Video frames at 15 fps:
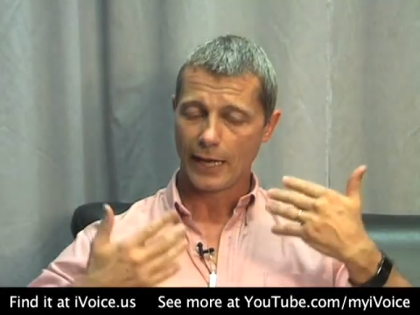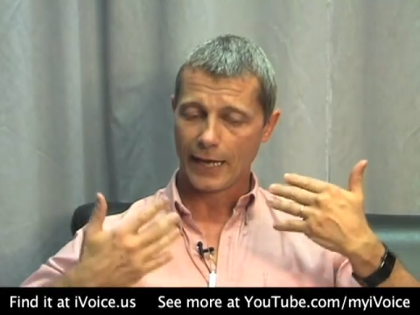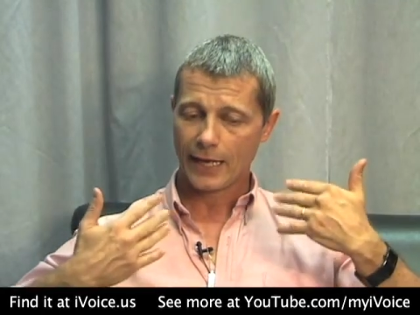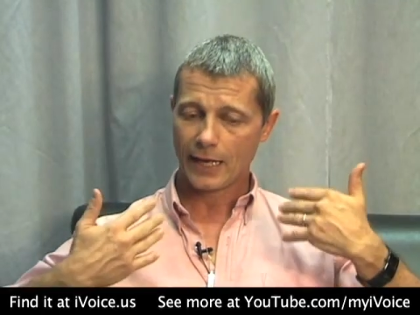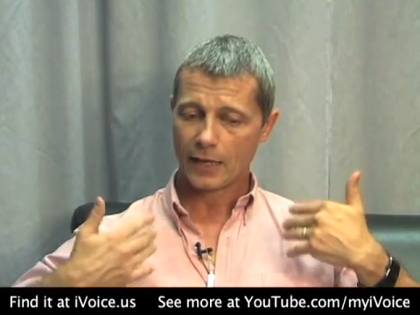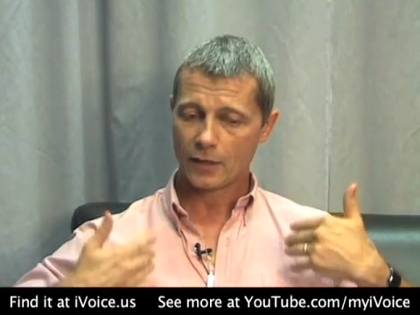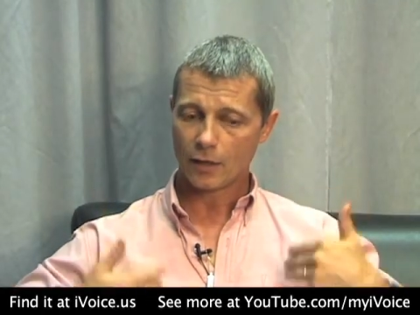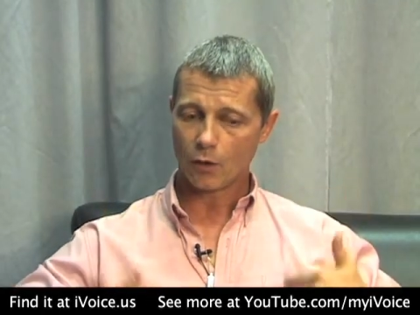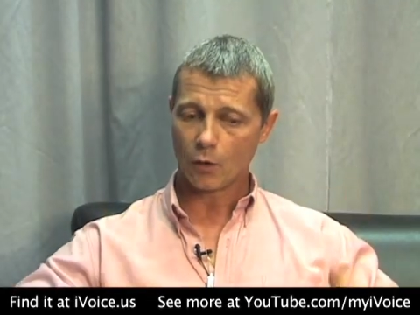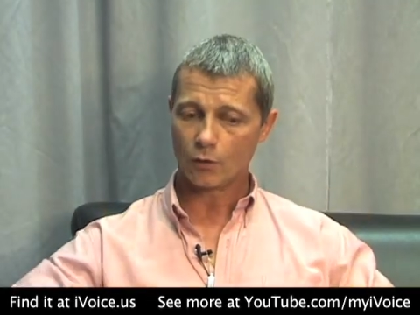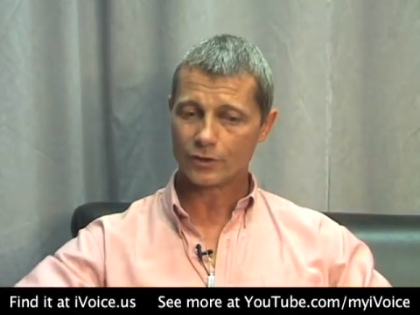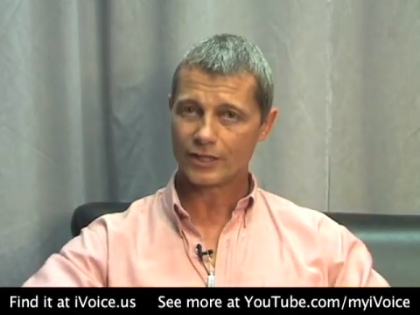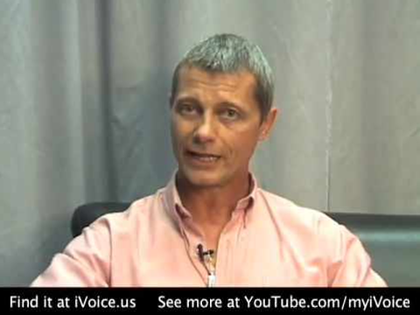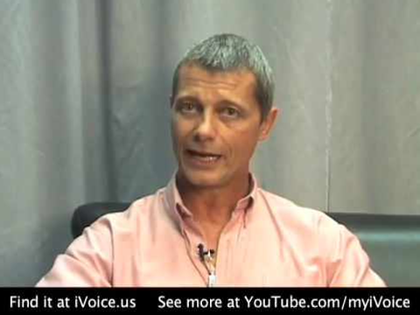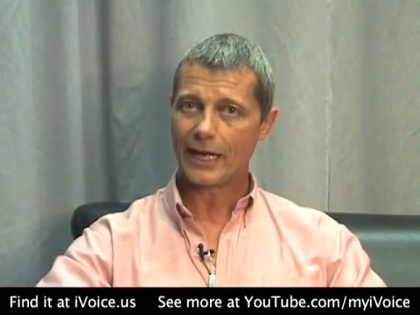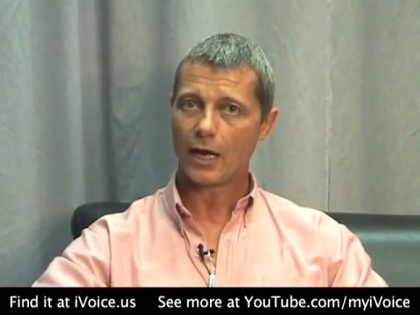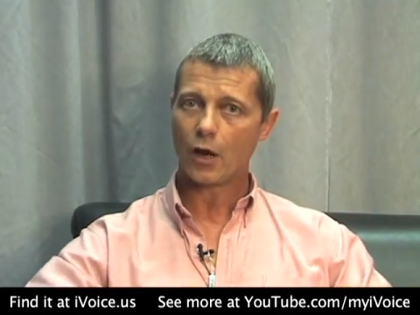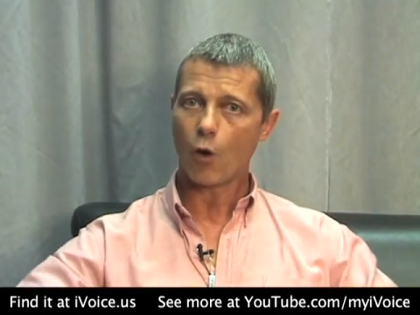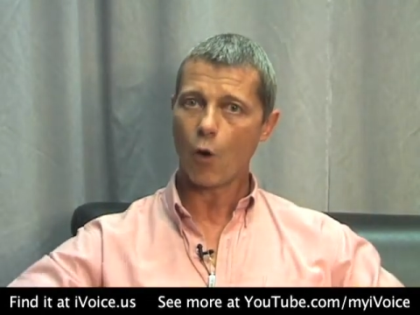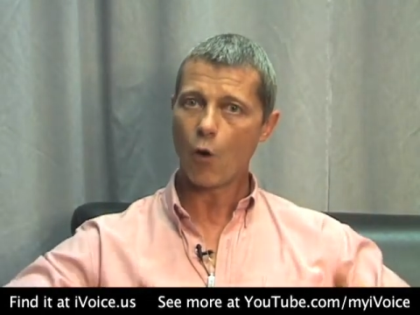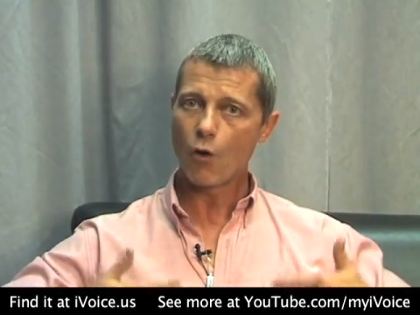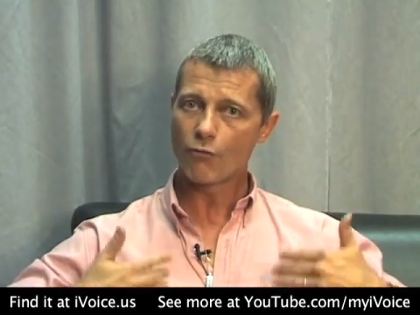and on the
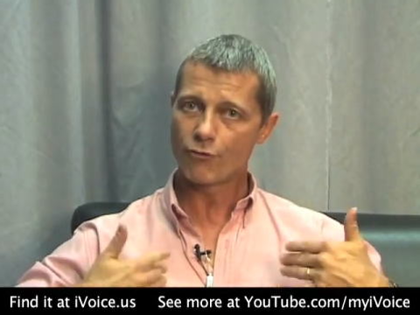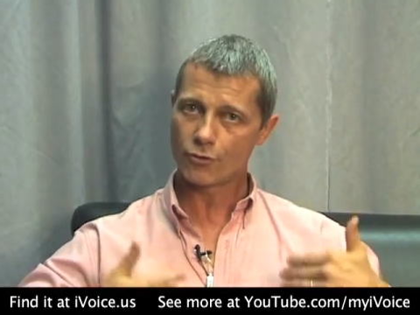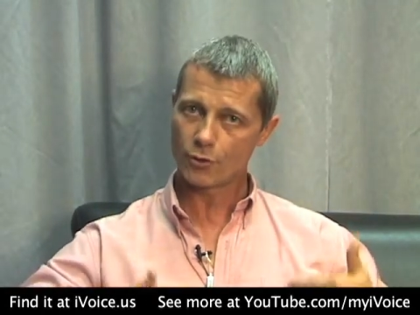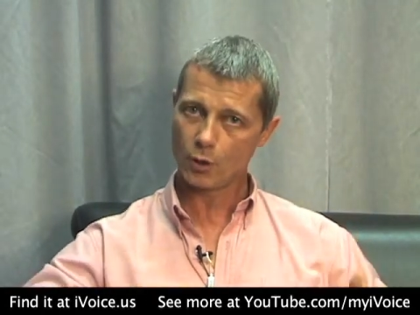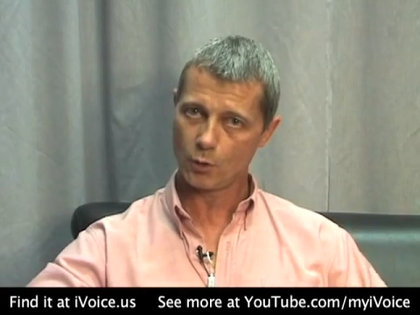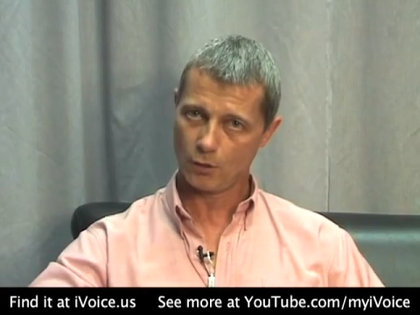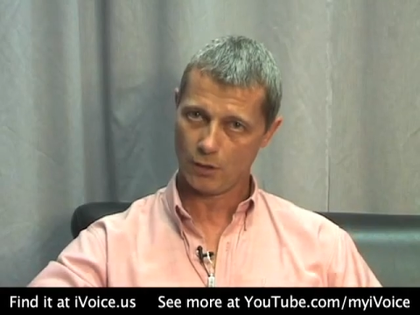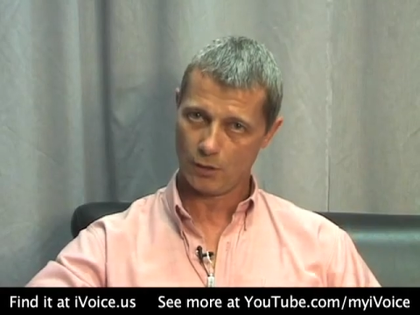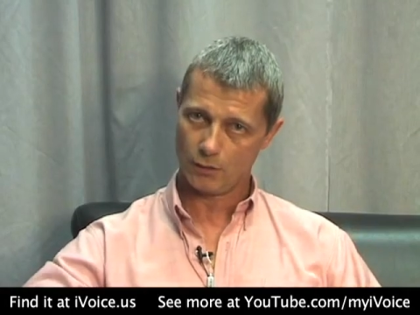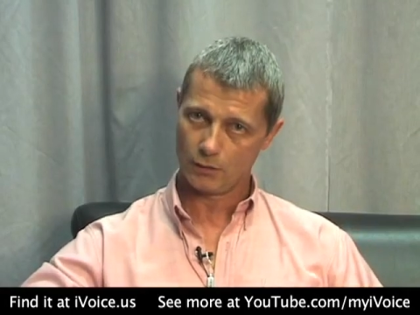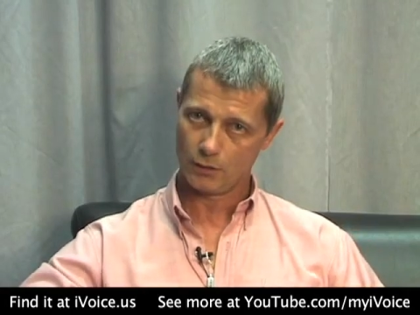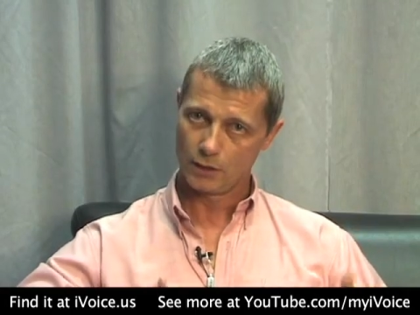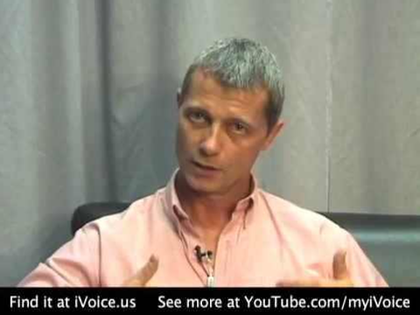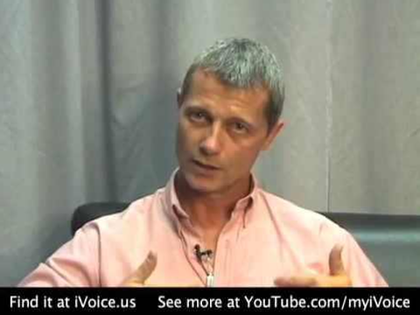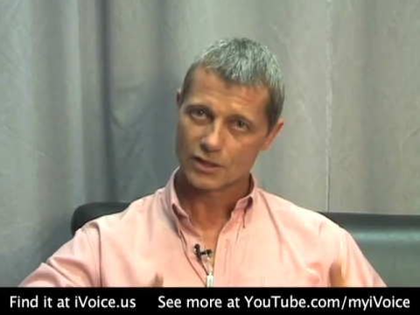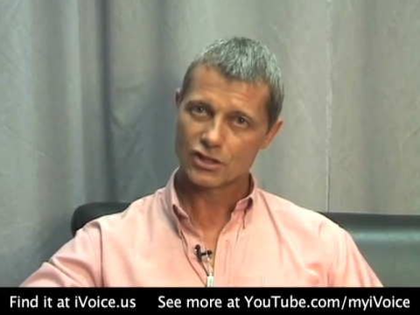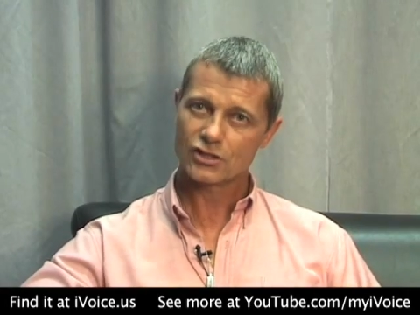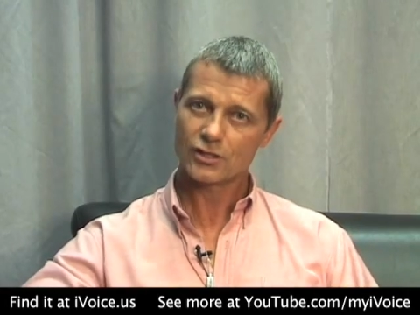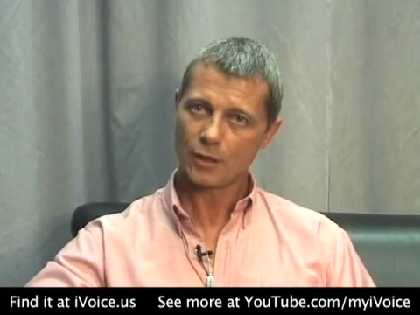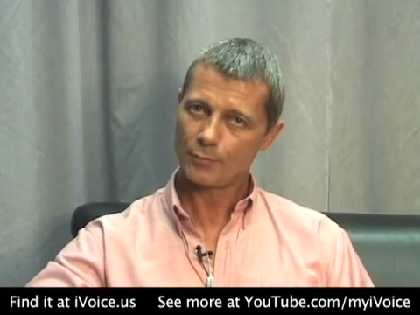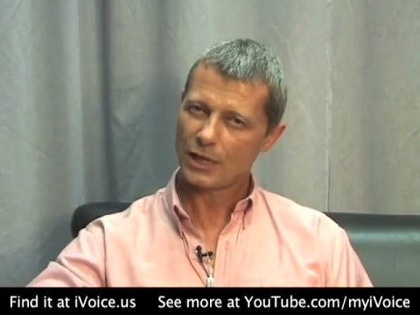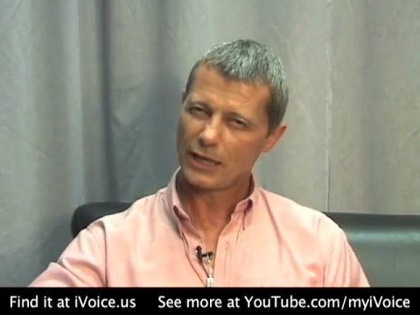overall
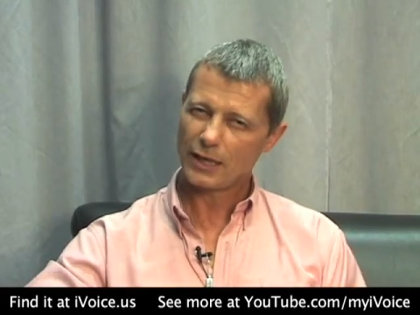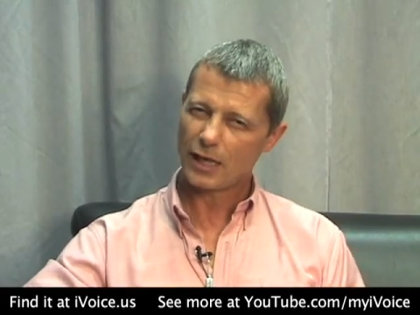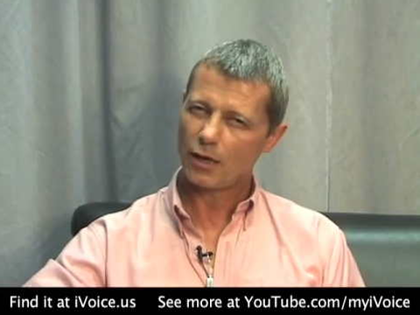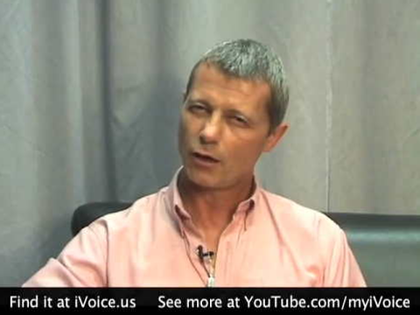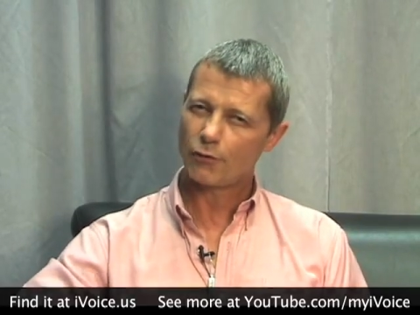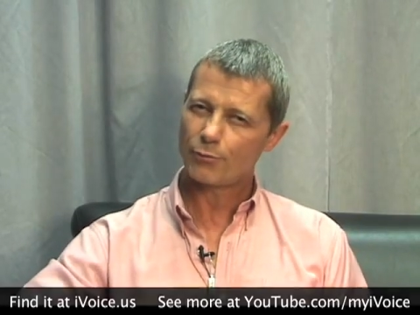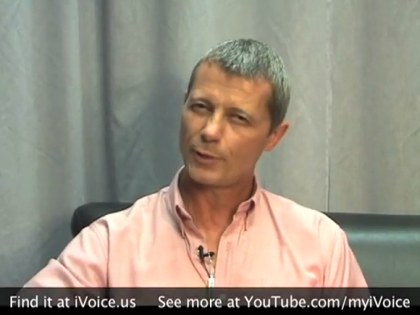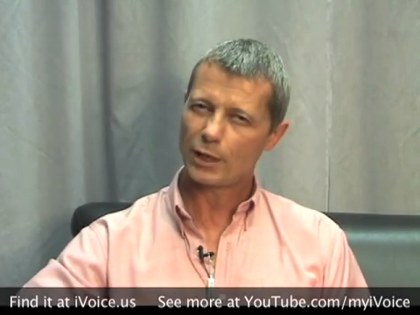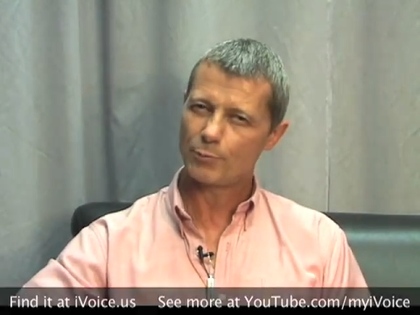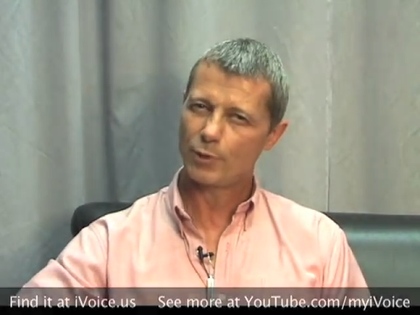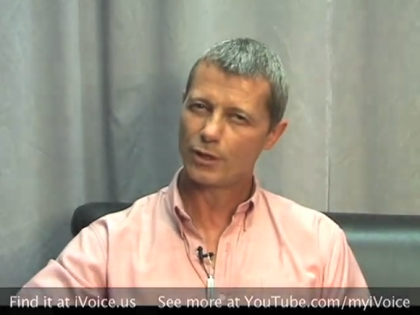stamina of my